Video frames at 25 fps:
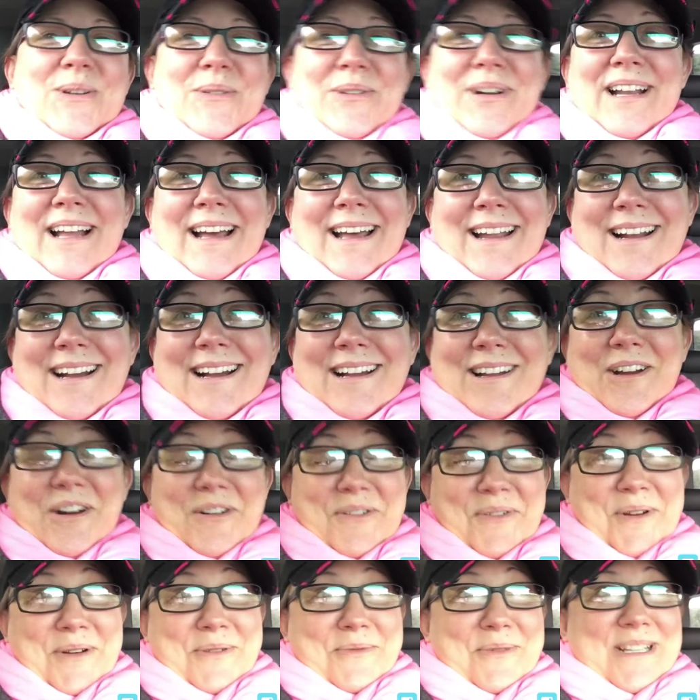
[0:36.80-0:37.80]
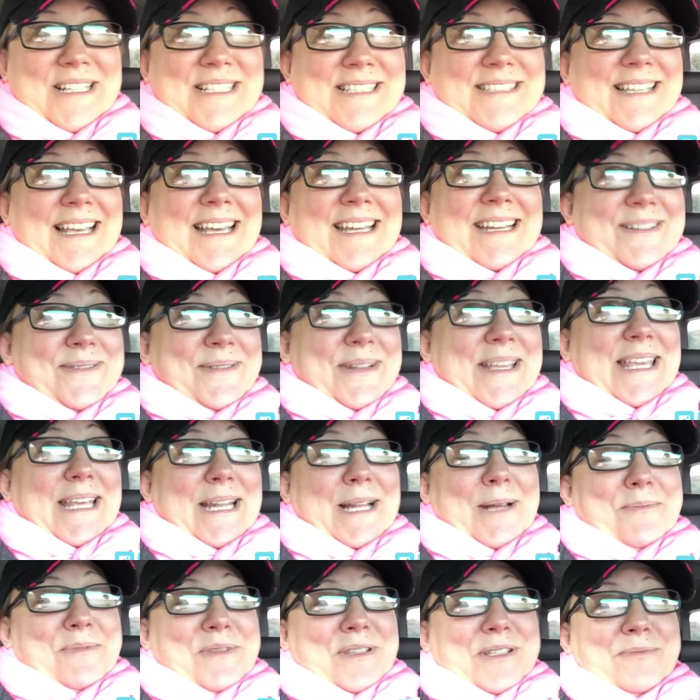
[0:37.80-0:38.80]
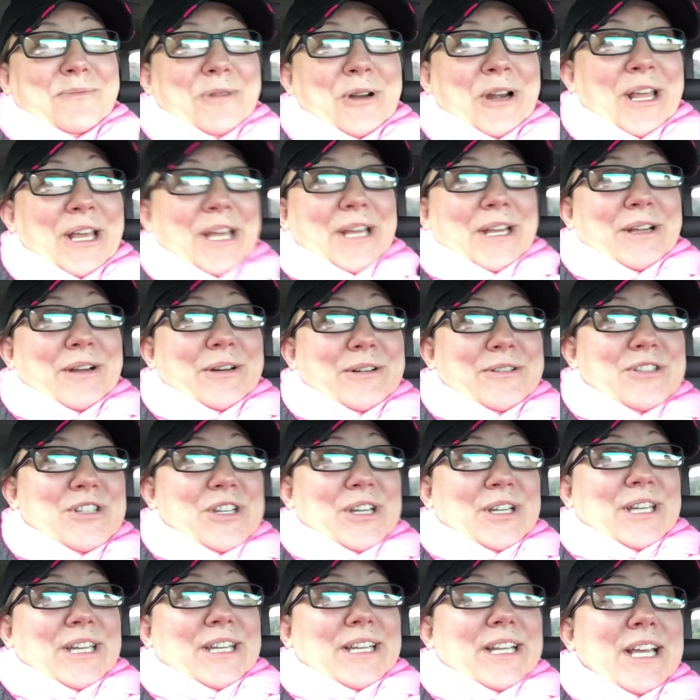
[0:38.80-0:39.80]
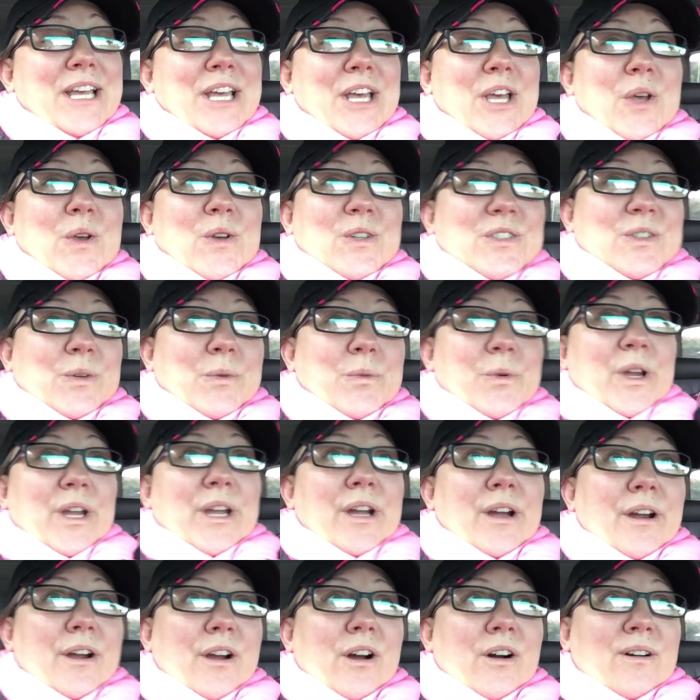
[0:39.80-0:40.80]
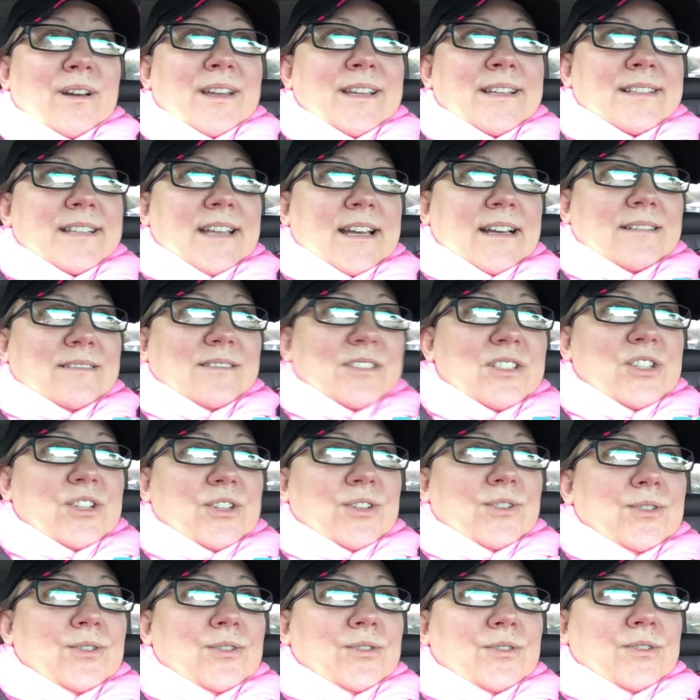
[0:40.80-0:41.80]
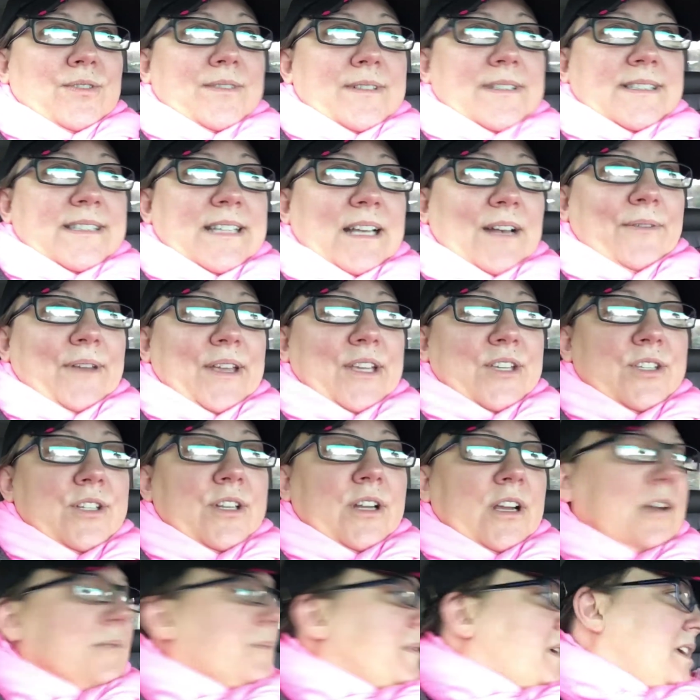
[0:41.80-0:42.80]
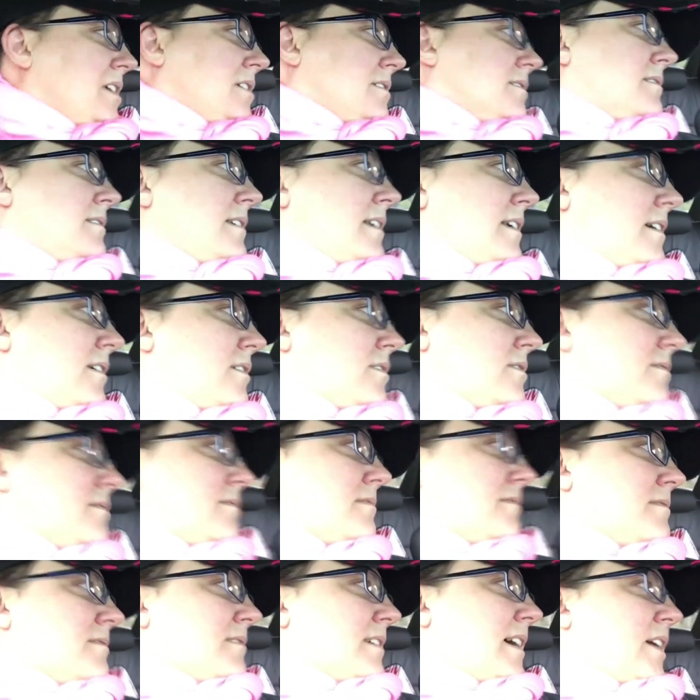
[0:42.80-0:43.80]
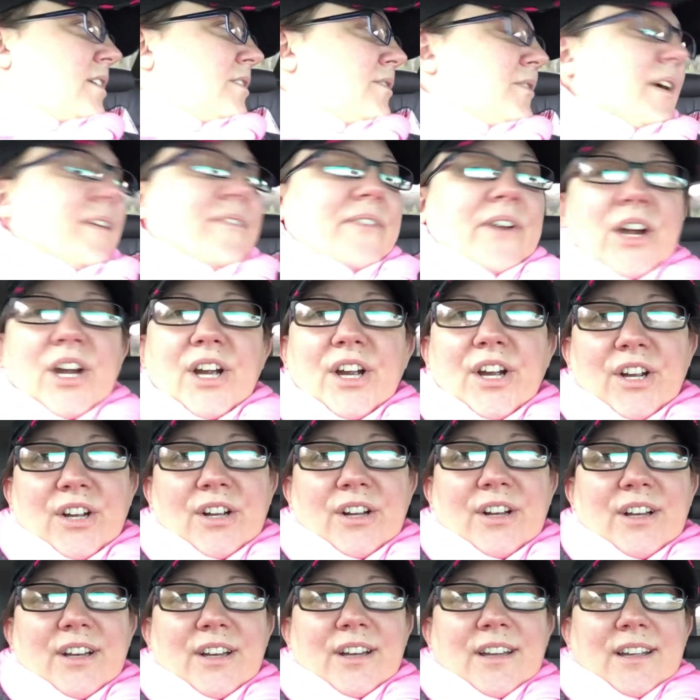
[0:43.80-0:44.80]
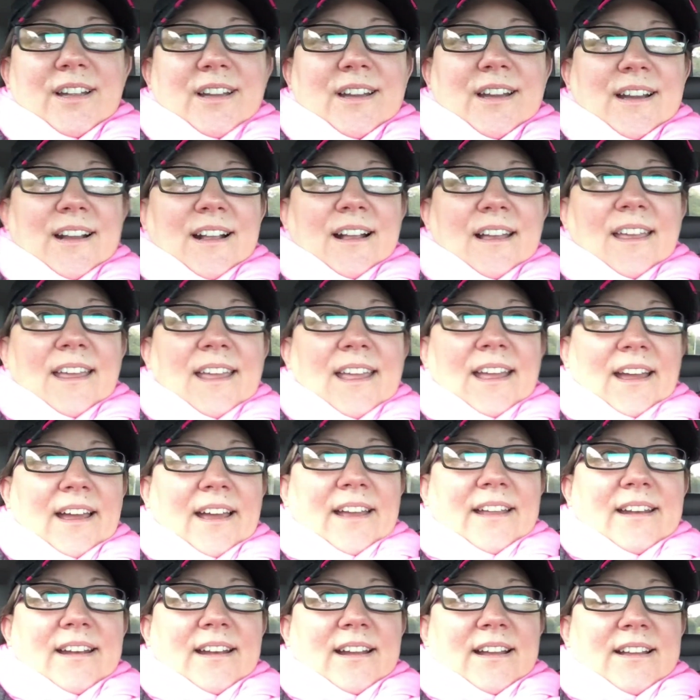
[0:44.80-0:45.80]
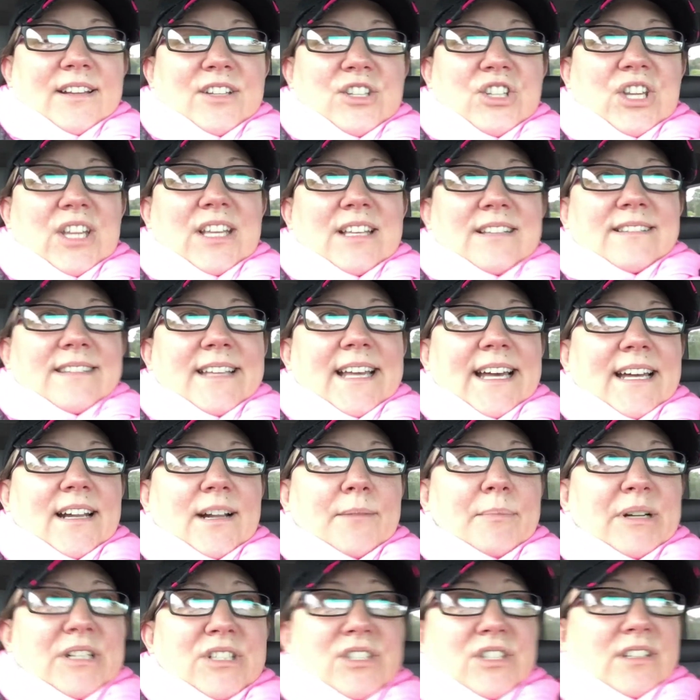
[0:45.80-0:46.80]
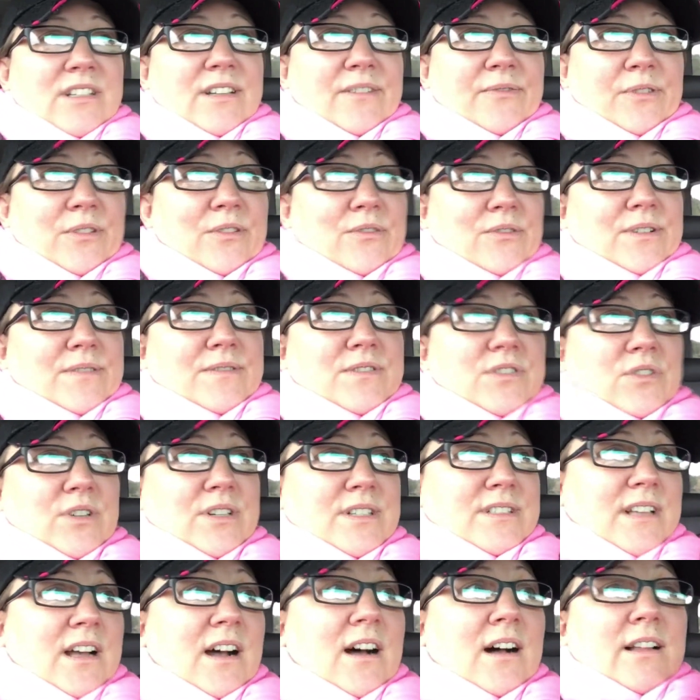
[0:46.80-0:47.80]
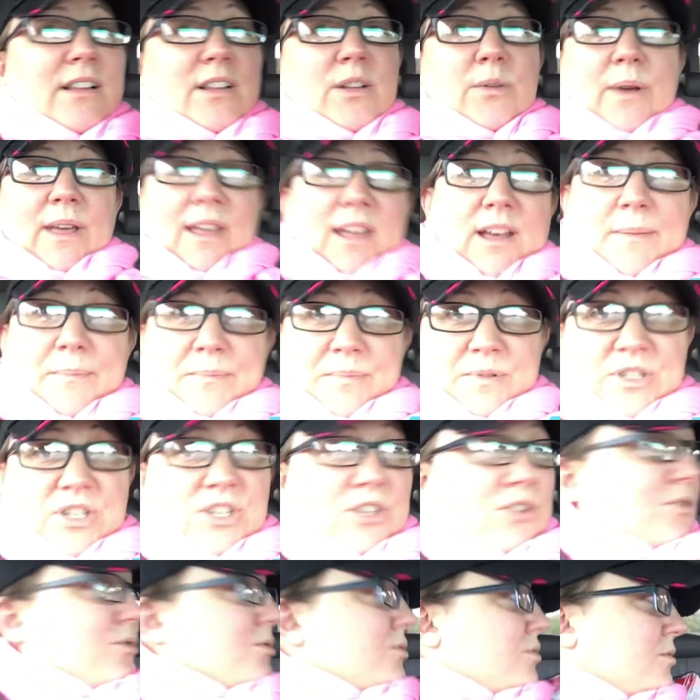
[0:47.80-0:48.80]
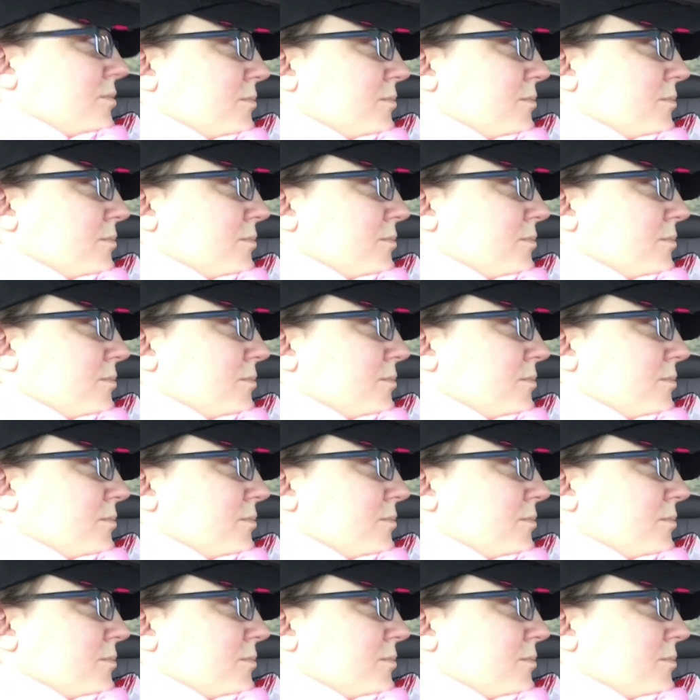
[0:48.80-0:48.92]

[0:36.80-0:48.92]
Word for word: so we're not hungover. We decided we'd get up this morning and go junking. So we are going down to the Salvation Army in Elk, Elk River. And she's got a bunch of different thrift stores all the way up to